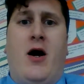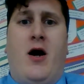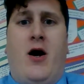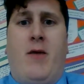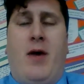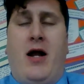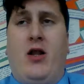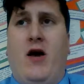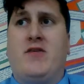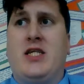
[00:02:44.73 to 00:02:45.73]
Um, I
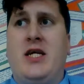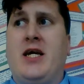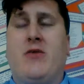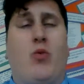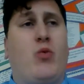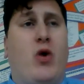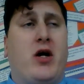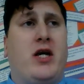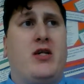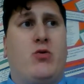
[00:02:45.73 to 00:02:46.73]
love seeing it. A
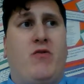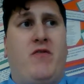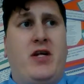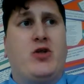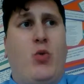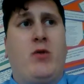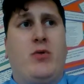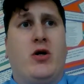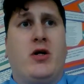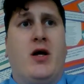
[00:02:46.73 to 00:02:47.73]
kids will finish one
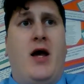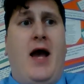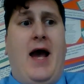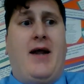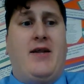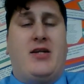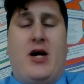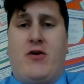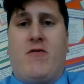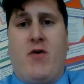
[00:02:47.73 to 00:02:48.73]
book and
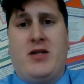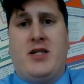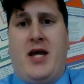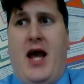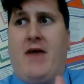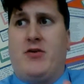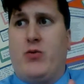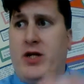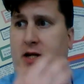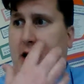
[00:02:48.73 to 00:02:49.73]
tell their friends that they have to read it.